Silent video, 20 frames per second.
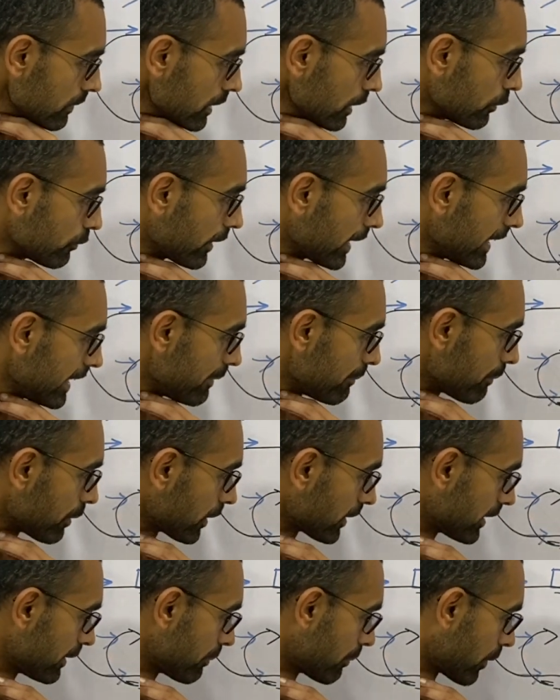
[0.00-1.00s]
very
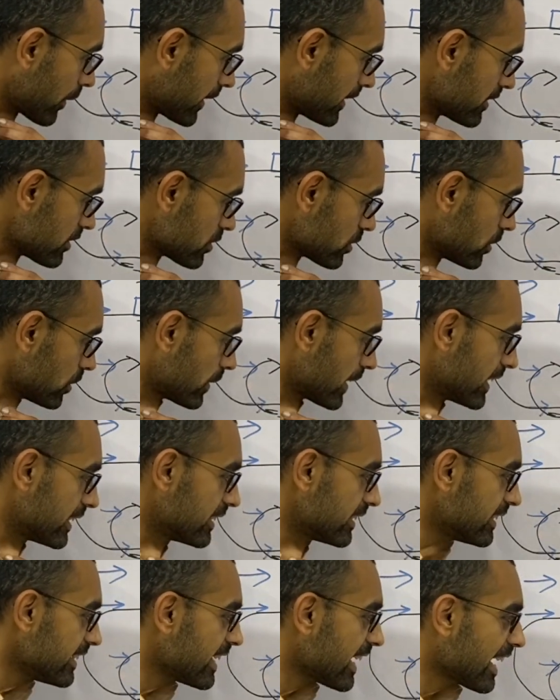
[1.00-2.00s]
important point. So in
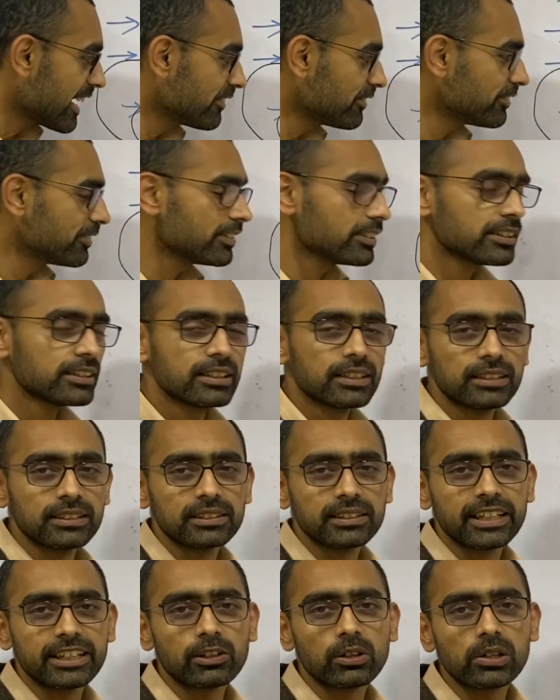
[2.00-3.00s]
the
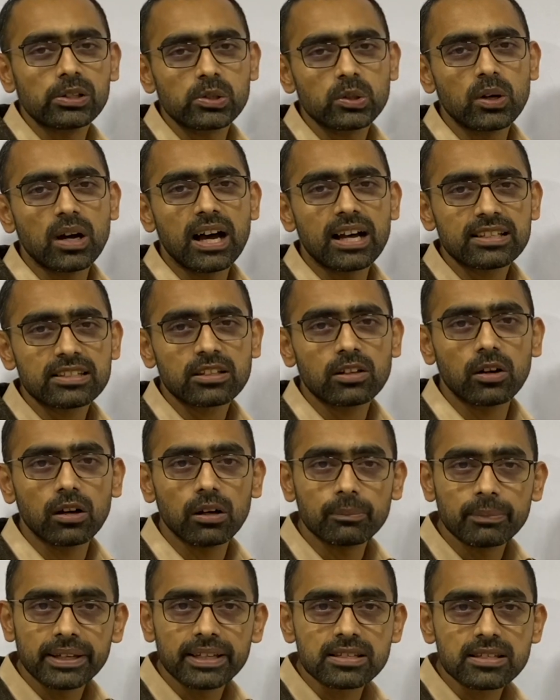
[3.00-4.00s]
DAF, it also asks
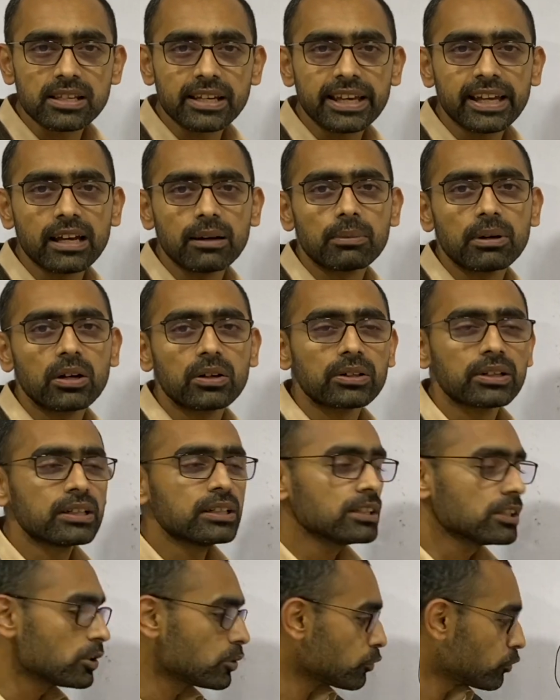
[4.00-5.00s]
obviously about
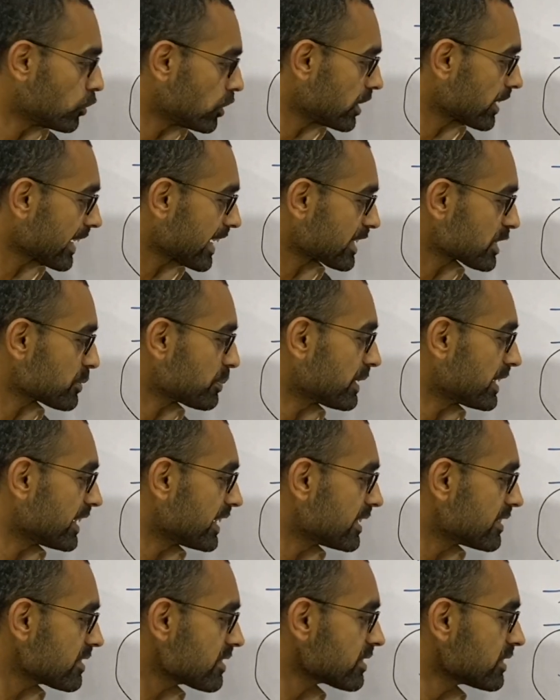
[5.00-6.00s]
work
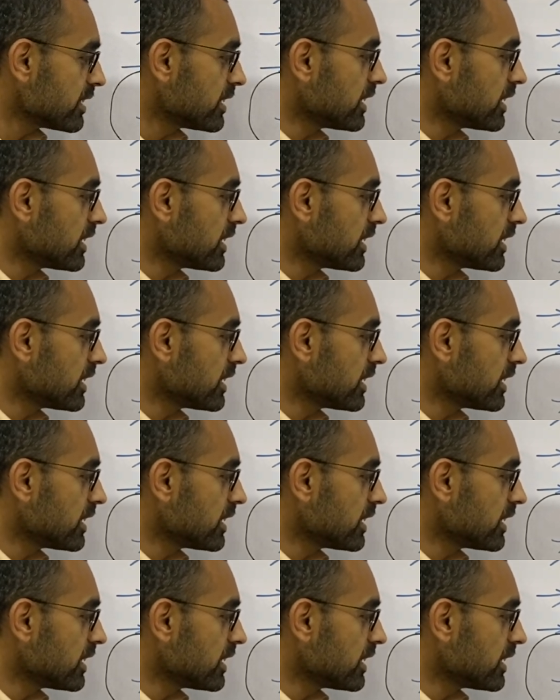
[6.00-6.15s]
experience.